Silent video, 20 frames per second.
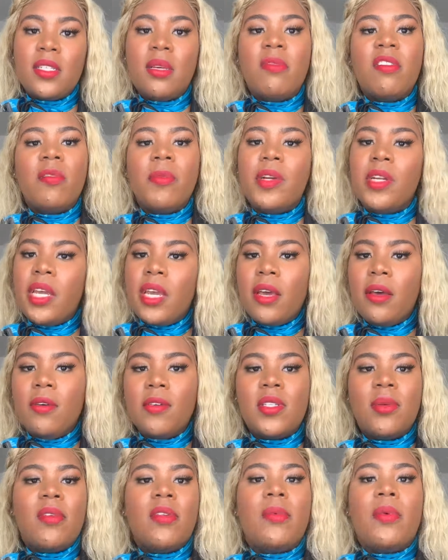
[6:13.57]
Some of them are Neo,
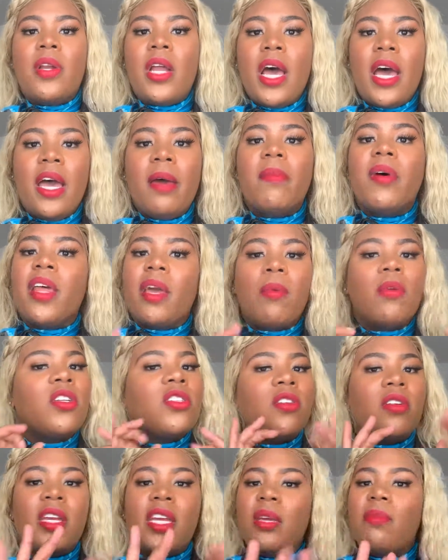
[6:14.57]
some of them are not, but like we're
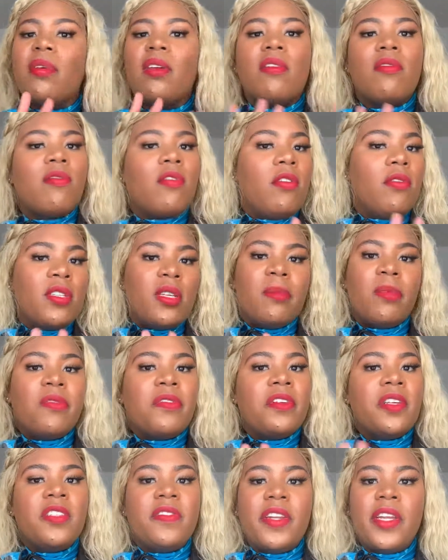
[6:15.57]
just gonna keep it real simple
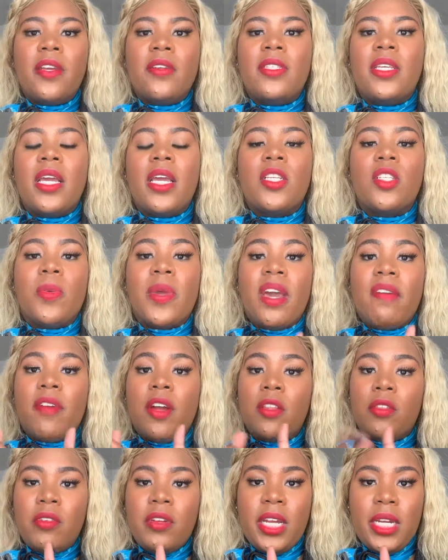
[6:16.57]
for this video's sake. So we have
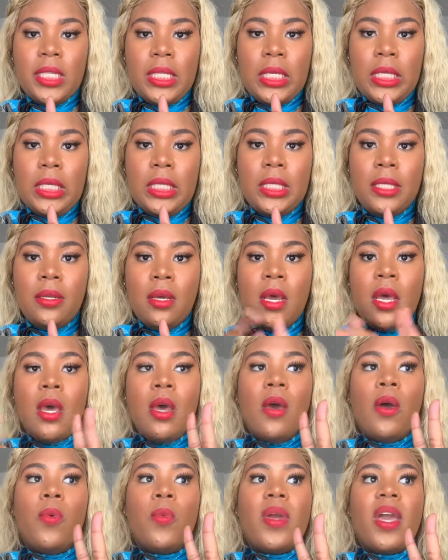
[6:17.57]
our 319,
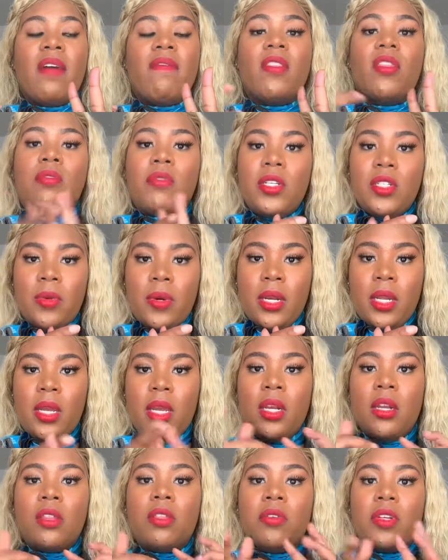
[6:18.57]
we have a
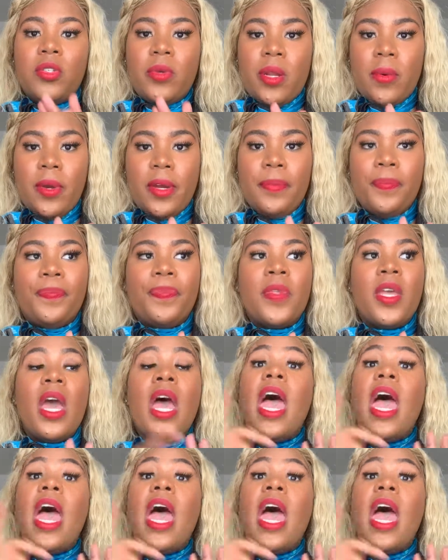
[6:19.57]
320 and a 321.